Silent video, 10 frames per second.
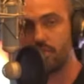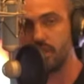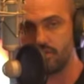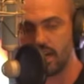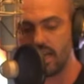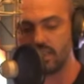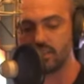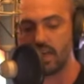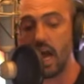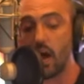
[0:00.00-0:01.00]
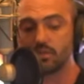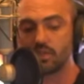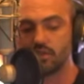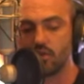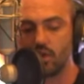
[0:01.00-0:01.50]
bit of adding to
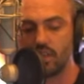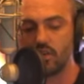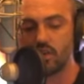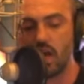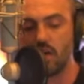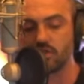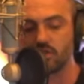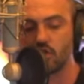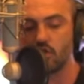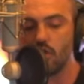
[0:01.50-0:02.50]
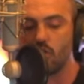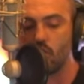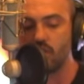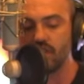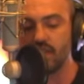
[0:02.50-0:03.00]
options, the way to look at options. Look on the
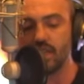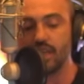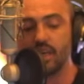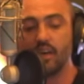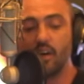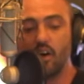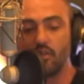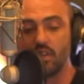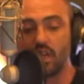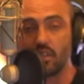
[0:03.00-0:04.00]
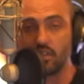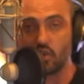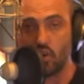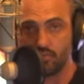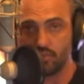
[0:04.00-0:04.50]
1 day of a lot of the
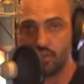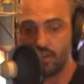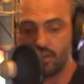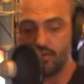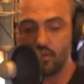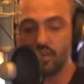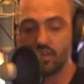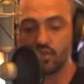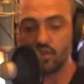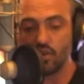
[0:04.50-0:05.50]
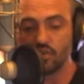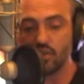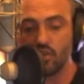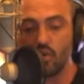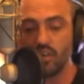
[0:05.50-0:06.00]
charts. If you look at the charts
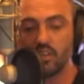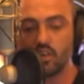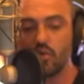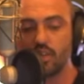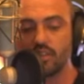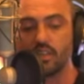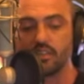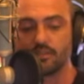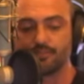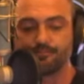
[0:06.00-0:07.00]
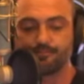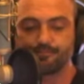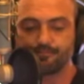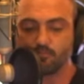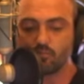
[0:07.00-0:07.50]
on the 1 day, look what it does.
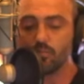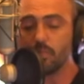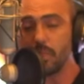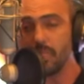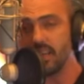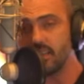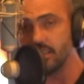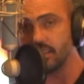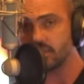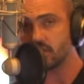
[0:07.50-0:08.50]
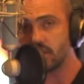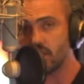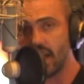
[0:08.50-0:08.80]
It initially